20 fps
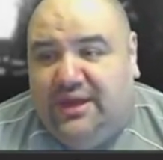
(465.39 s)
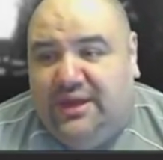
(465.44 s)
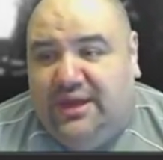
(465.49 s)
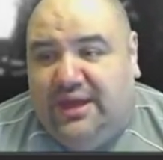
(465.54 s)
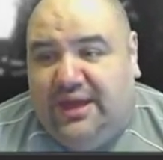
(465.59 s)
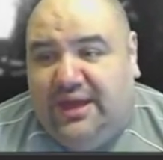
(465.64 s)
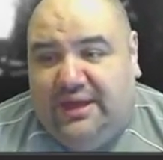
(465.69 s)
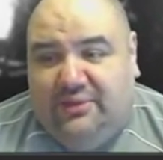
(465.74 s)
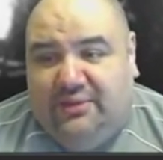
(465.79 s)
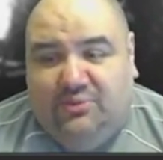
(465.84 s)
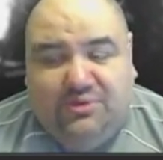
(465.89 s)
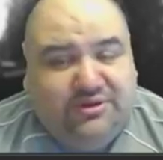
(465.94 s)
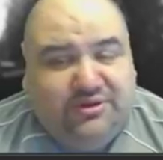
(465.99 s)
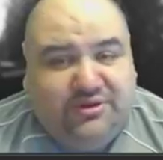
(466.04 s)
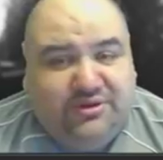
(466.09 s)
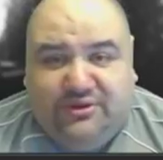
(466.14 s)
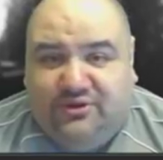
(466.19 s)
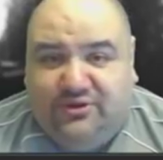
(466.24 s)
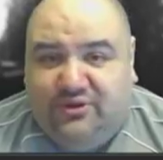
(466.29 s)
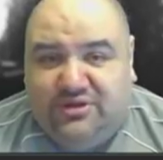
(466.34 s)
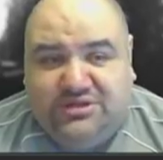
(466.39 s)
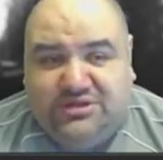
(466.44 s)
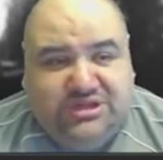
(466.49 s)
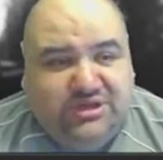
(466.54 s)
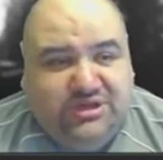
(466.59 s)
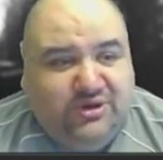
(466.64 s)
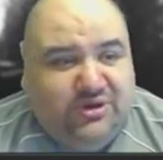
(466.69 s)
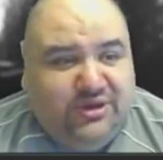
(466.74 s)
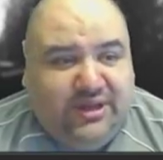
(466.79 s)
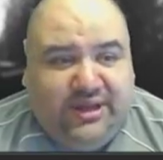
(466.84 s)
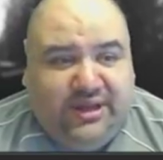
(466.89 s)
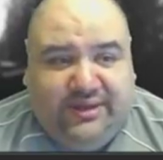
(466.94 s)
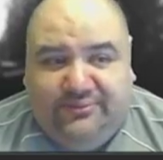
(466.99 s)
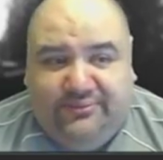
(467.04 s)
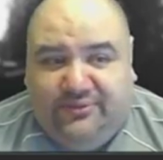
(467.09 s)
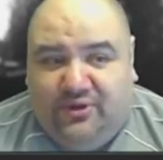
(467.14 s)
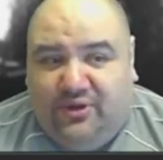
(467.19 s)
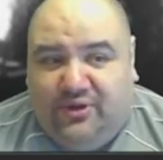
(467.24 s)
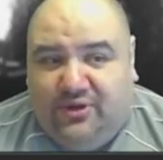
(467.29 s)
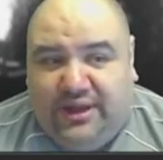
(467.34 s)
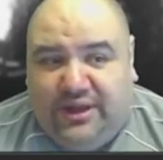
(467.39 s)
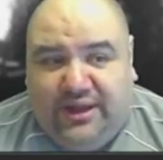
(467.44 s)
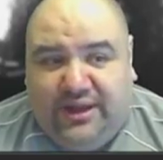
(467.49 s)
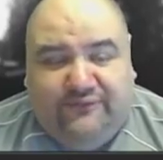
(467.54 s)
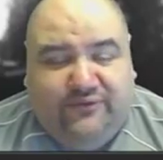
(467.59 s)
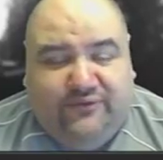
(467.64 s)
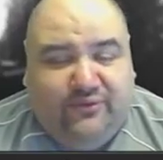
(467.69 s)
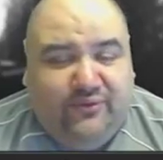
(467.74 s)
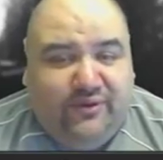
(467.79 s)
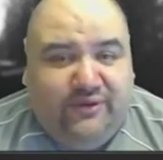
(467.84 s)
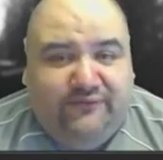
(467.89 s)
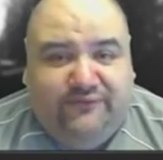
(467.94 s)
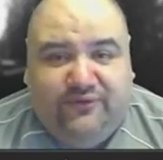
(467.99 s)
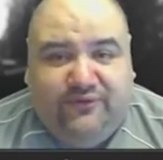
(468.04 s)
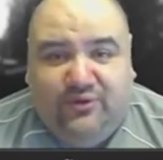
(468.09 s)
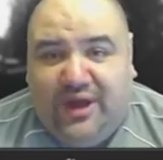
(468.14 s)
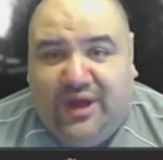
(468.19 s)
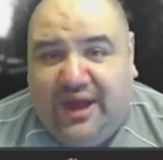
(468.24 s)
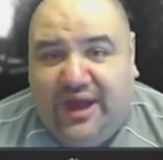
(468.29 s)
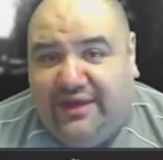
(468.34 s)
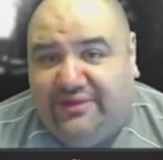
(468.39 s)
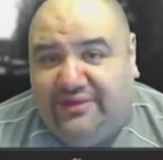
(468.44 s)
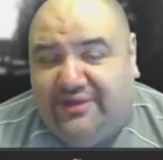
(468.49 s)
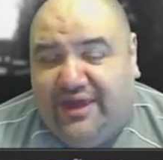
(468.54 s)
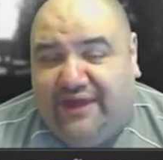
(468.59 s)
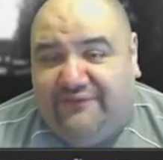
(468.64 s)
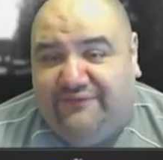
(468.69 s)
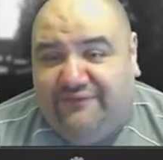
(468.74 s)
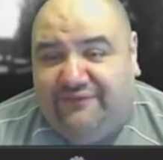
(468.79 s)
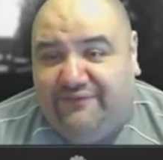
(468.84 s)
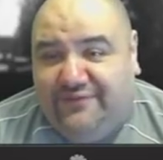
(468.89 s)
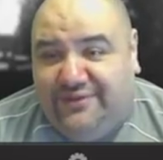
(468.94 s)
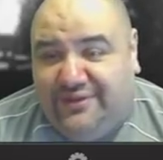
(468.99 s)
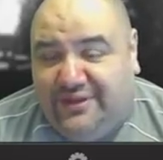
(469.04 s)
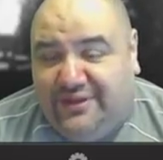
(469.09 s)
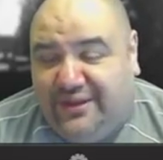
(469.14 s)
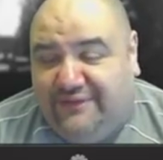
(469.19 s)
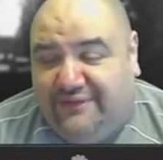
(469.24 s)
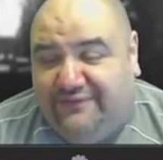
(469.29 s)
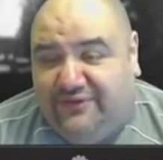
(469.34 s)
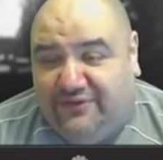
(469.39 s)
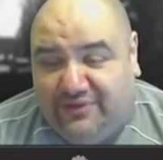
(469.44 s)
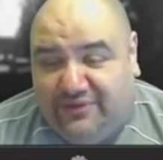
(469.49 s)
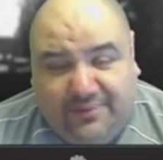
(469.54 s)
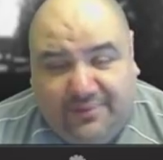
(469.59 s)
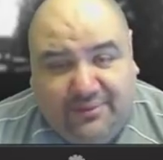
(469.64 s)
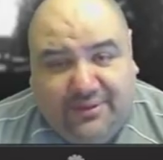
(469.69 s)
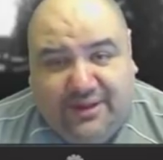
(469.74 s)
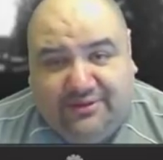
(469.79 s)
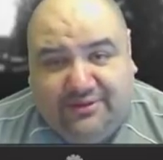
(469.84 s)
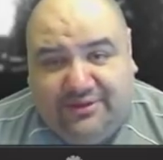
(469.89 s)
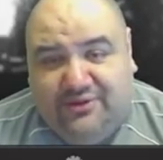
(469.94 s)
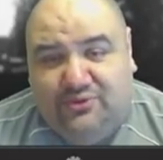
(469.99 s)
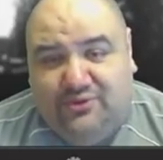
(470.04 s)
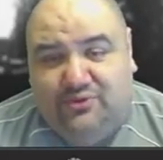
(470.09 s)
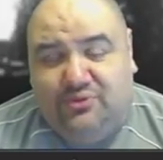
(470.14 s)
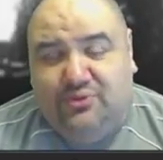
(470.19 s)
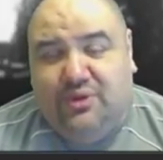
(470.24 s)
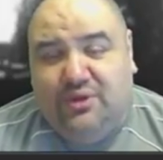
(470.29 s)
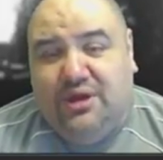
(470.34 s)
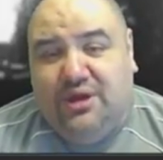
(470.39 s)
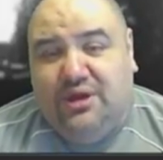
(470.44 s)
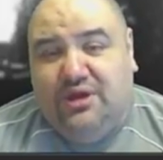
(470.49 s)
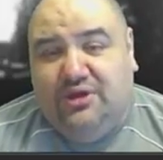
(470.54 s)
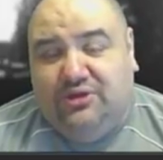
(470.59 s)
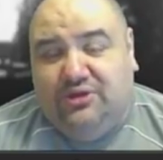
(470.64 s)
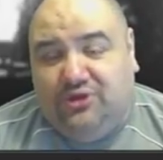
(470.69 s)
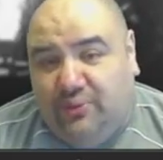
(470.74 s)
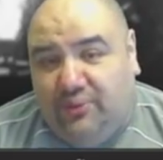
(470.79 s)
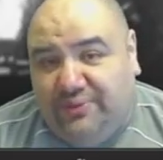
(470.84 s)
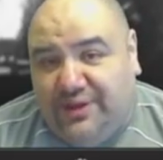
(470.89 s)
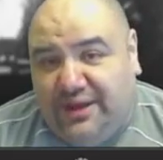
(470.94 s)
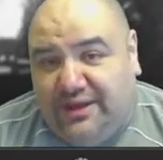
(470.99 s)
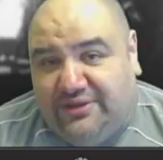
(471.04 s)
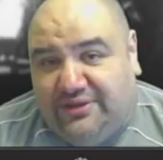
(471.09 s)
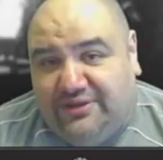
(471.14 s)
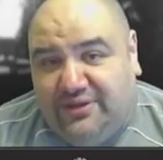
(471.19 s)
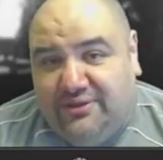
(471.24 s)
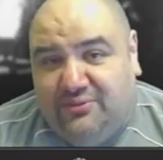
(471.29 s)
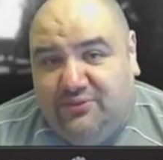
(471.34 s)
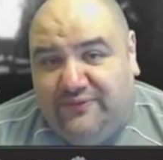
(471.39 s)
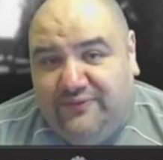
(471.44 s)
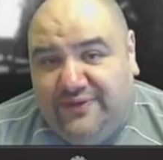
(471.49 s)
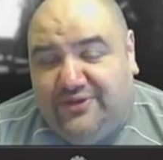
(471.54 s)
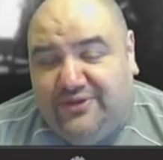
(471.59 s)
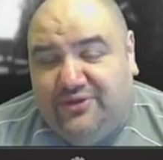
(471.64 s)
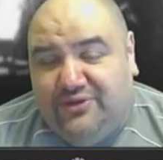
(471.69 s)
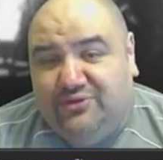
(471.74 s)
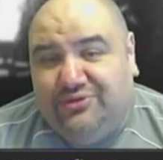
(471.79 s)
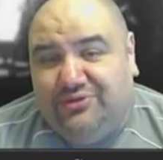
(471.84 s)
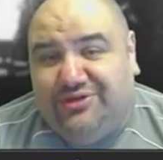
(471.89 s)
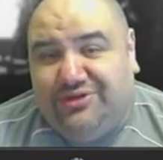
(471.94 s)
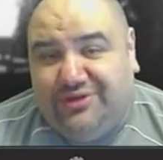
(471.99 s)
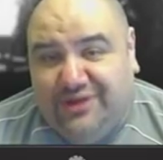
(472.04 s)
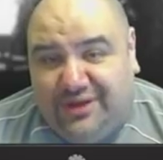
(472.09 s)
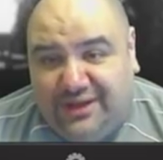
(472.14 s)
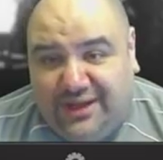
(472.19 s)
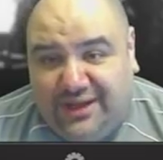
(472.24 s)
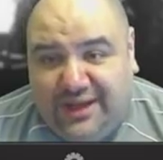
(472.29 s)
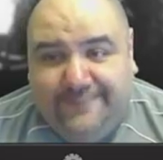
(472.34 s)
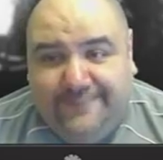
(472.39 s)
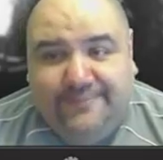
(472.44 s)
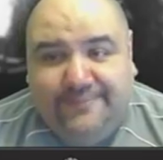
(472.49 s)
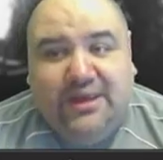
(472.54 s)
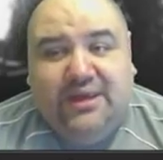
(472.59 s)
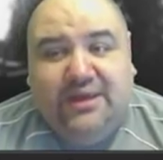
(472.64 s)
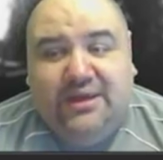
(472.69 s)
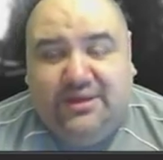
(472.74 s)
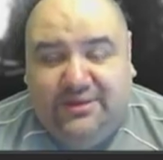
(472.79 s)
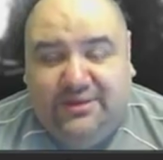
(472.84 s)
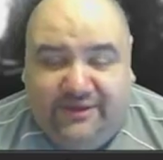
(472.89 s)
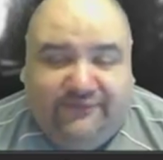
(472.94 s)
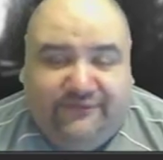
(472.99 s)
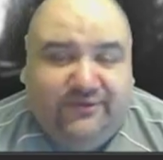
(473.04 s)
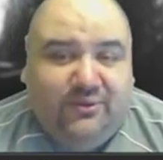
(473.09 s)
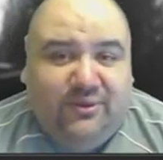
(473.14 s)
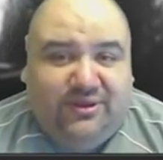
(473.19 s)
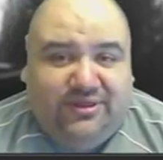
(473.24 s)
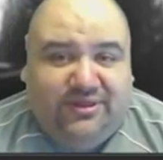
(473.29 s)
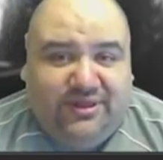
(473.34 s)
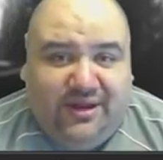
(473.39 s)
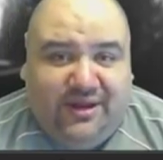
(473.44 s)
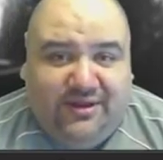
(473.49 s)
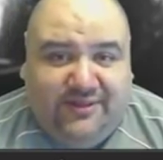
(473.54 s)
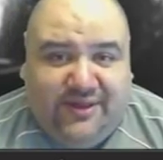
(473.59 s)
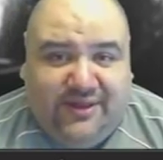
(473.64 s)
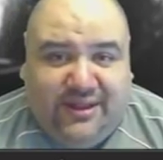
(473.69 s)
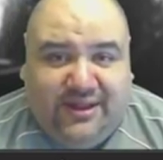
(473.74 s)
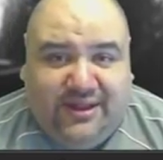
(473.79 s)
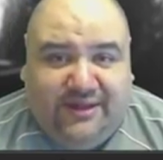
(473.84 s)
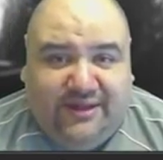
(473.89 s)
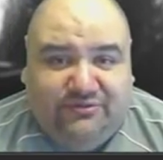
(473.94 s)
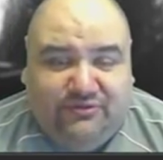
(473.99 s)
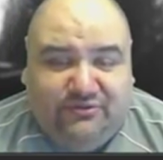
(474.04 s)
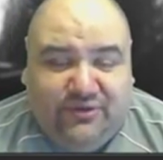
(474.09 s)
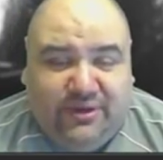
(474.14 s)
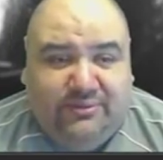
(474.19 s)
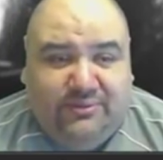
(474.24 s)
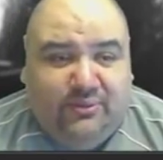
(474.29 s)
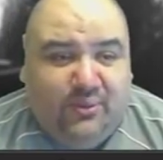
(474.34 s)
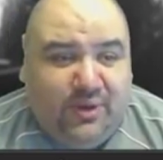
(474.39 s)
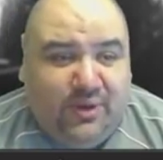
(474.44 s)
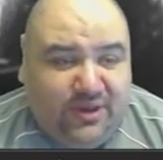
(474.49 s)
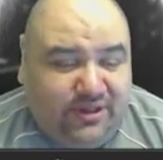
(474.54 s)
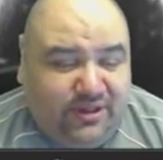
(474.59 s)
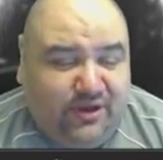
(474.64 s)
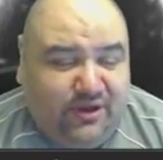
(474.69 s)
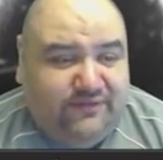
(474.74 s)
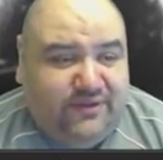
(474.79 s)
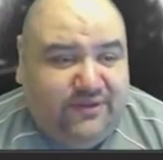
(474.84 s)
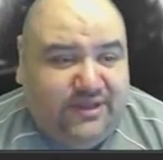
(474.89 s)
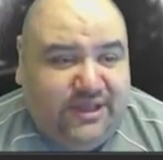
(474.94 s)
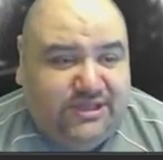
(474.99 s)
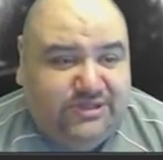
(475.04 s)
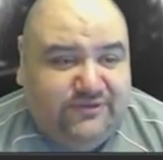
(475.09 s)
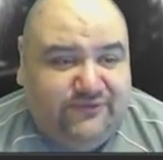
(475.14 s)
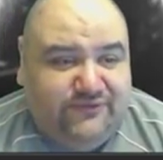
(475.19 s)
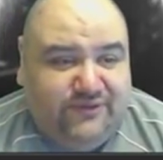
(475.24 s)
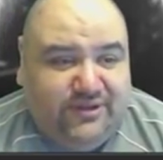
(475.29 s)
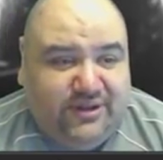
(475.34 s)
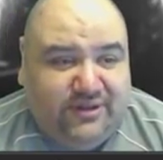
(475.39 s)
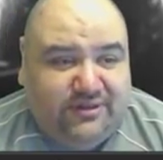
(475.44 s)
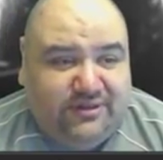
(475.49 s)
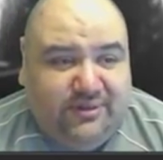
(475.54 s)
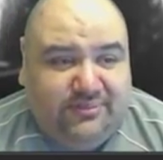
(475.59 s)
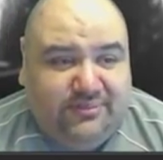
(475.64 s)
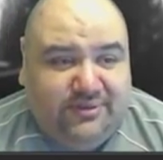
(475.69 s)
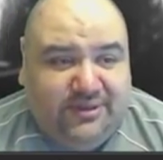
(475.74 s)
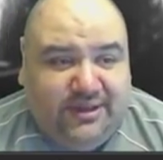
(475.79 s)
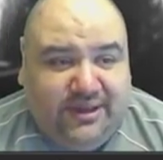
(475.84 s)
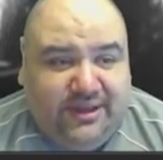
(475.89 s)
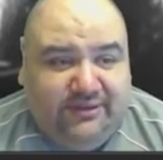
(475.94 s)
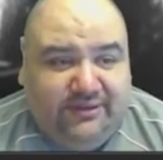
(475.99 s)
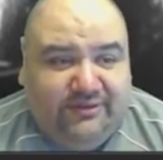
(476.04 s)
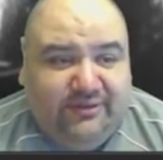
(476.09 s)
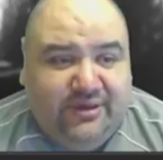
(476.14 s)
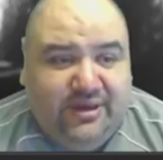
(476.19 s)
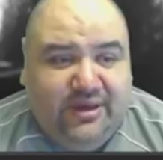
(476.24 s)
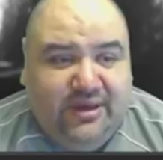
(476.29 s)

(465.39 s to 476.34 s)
And we're just gonna talk G all night. If you guys if there's some people out there who don't plan on seeing the movie till Sunday, definitely want to stay out of that live stream. You want to stay off the nation for the next couple of days.